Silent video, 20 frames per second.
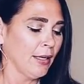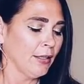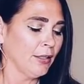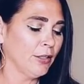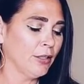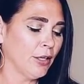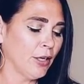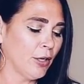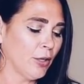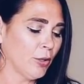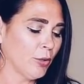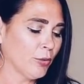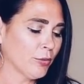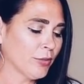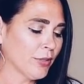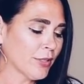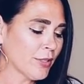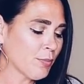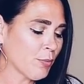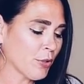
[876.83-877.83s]
you
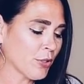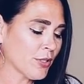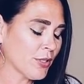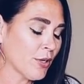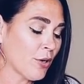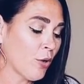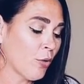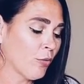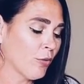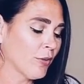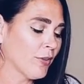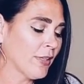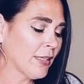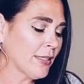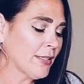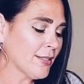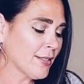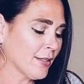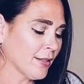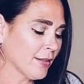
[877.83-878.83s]
know, this person
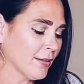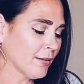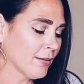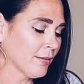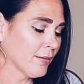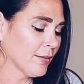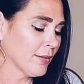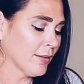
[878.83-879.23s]
overthinks it